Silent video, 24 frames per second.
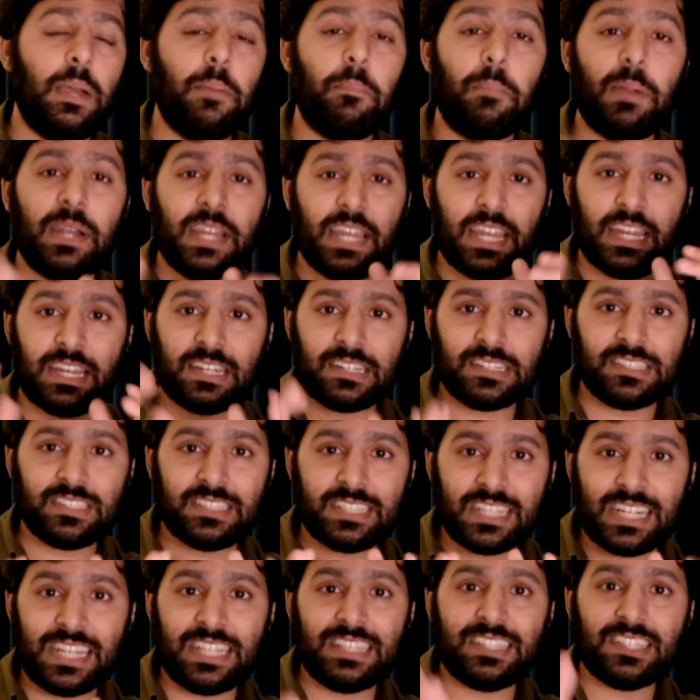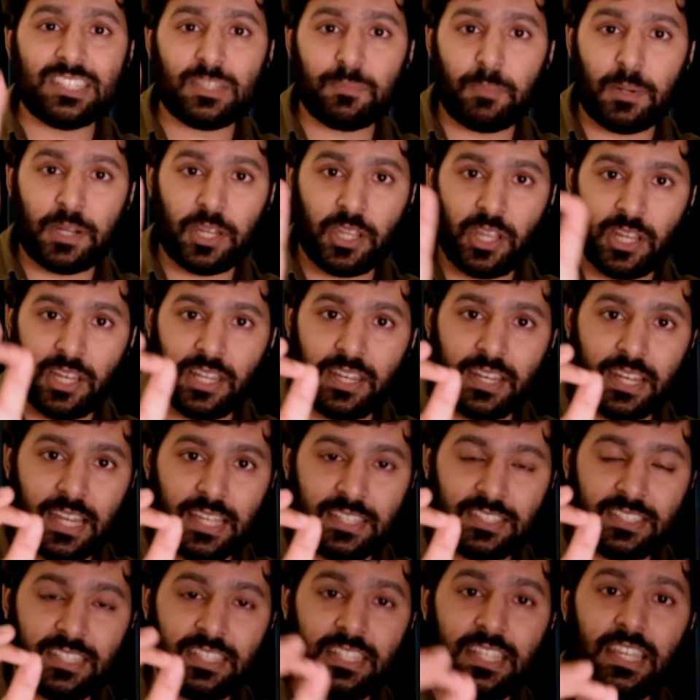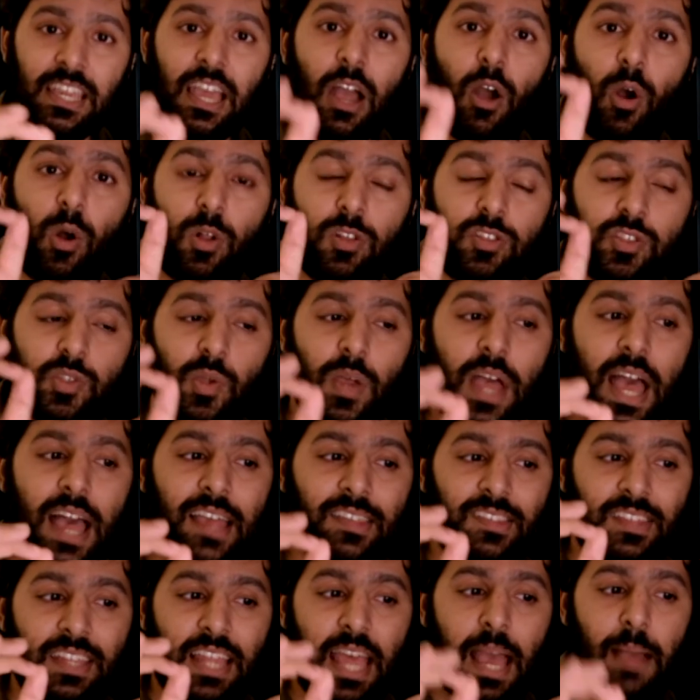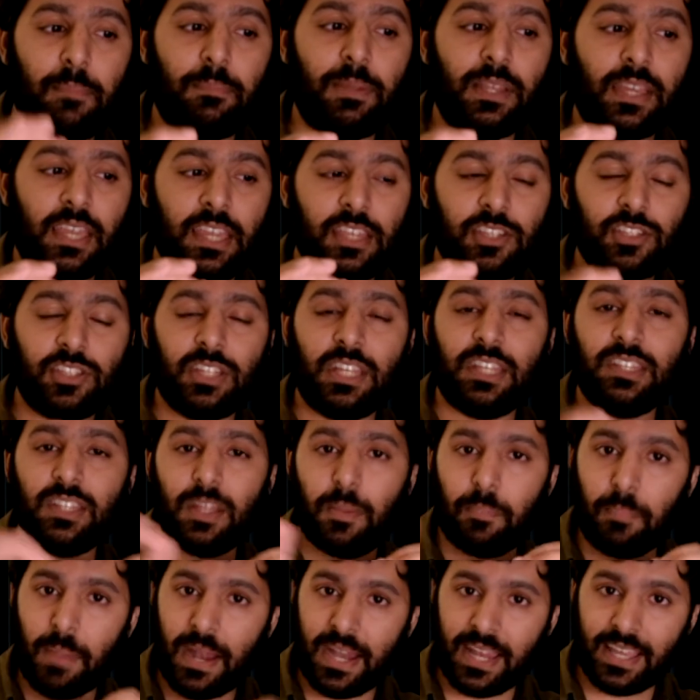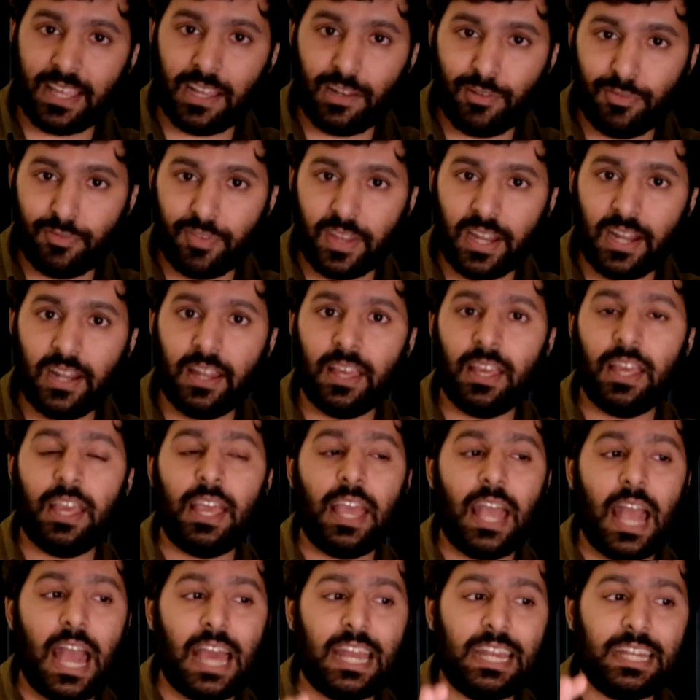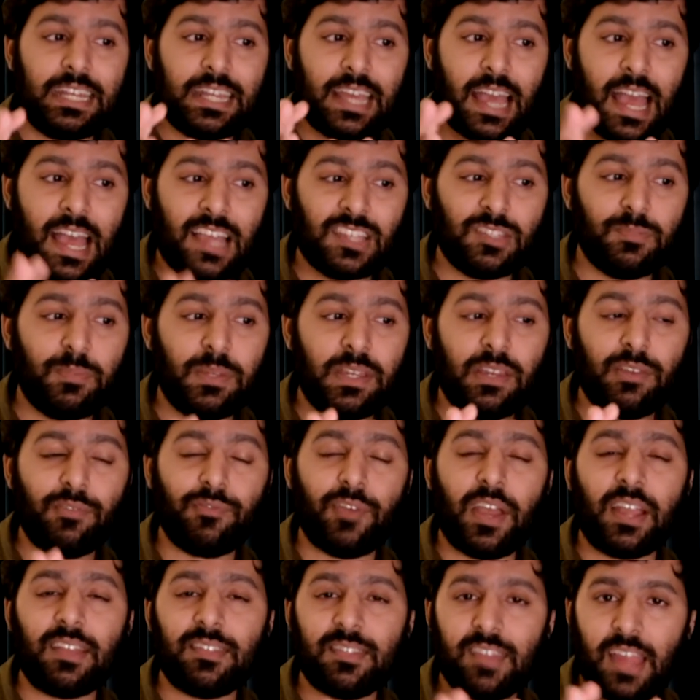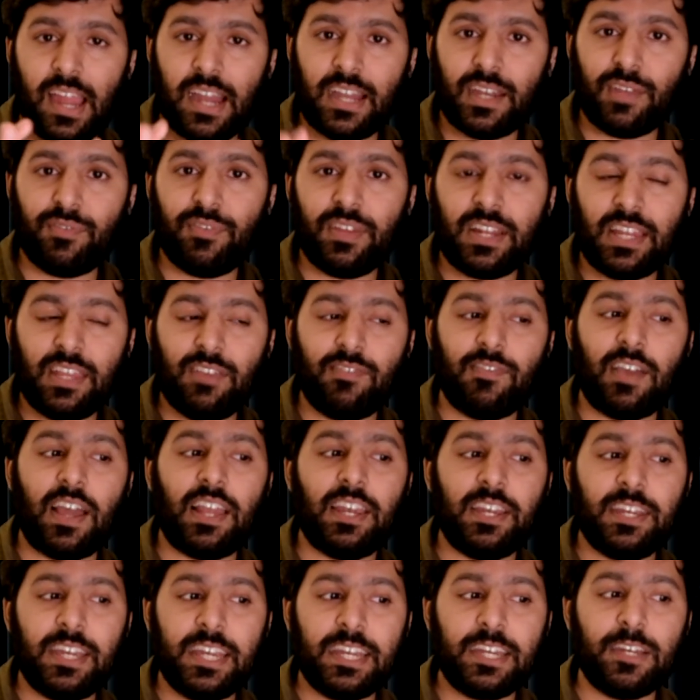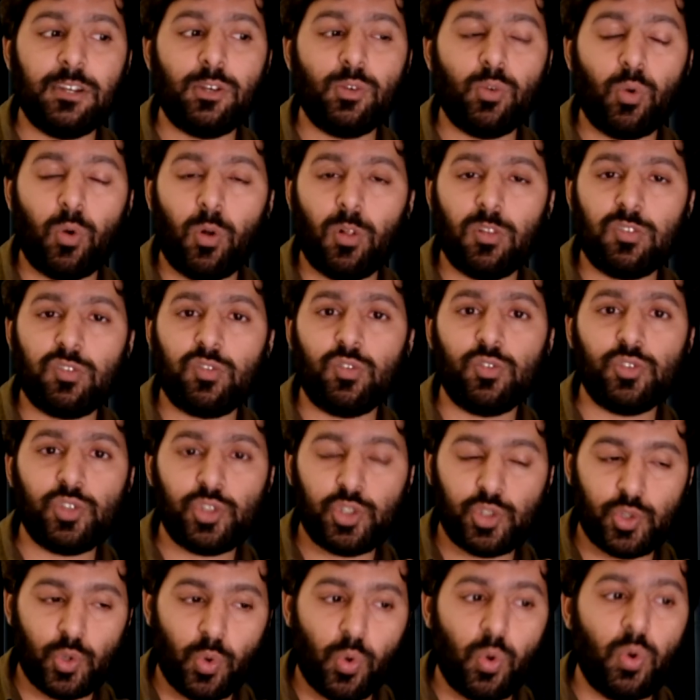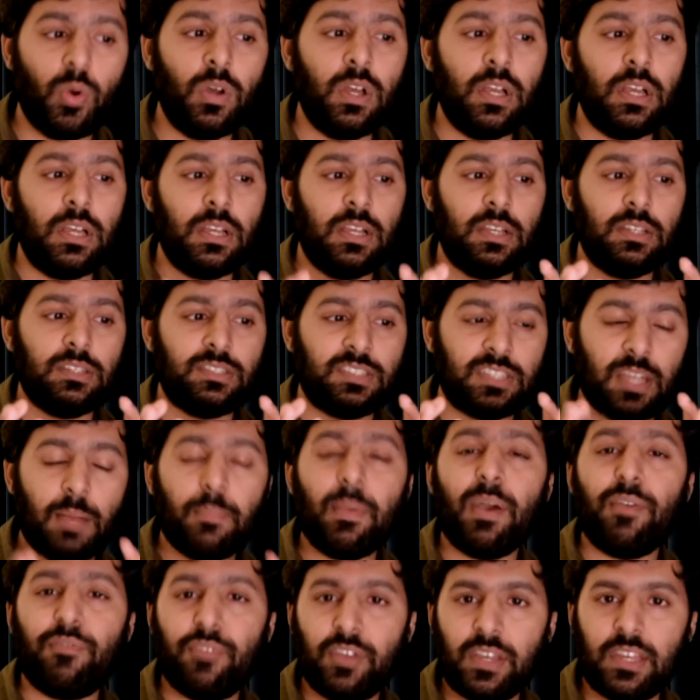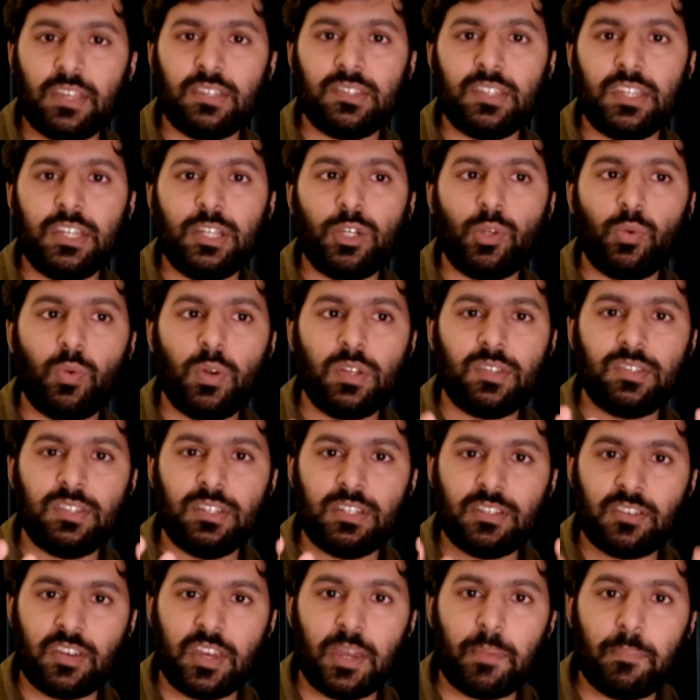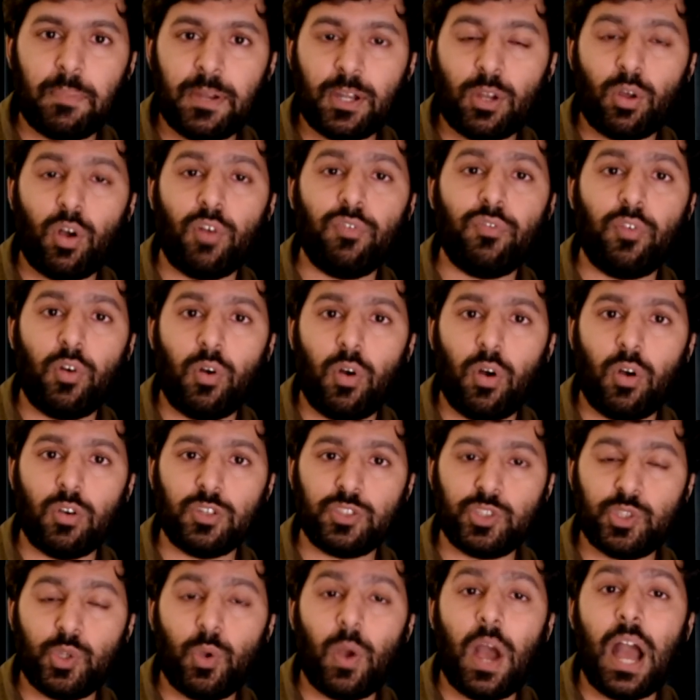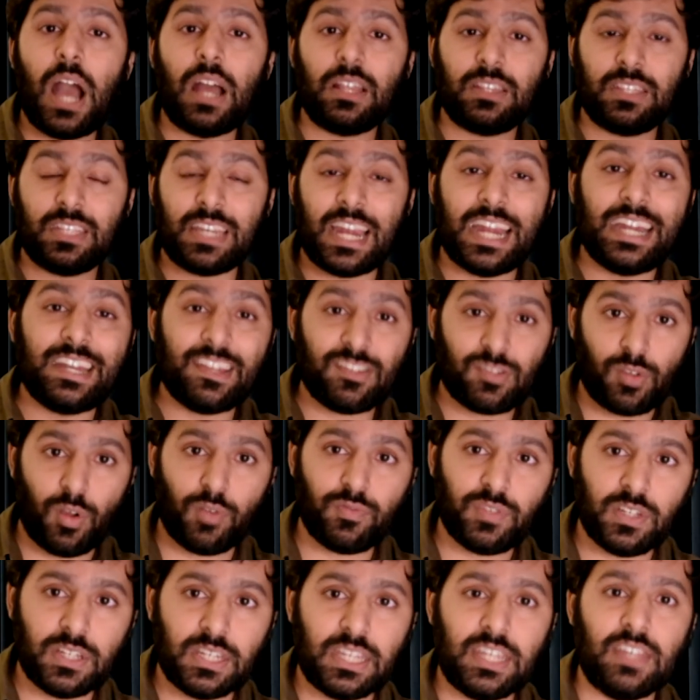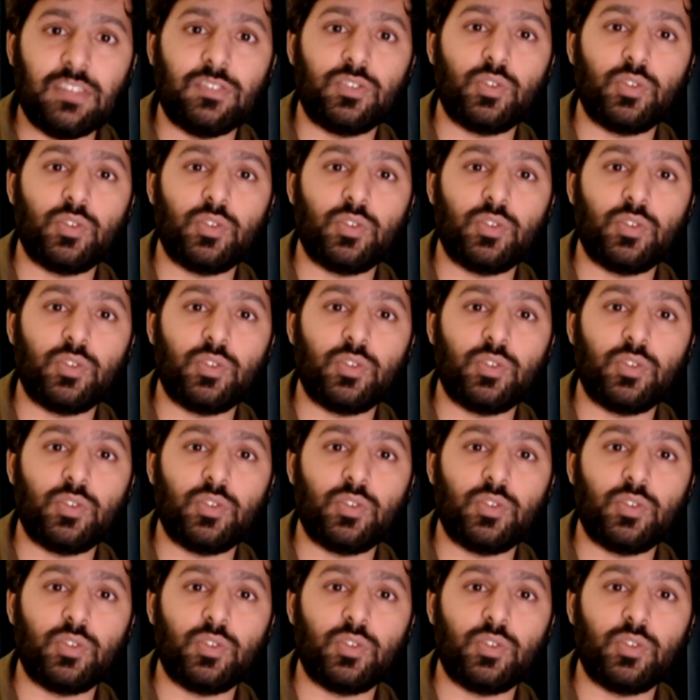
But interestingly, this particular resin also has an application in the medical field, and it has been in fact scientifically validated to also show some efficacy towards the treatment of osteoarthritis of the knee.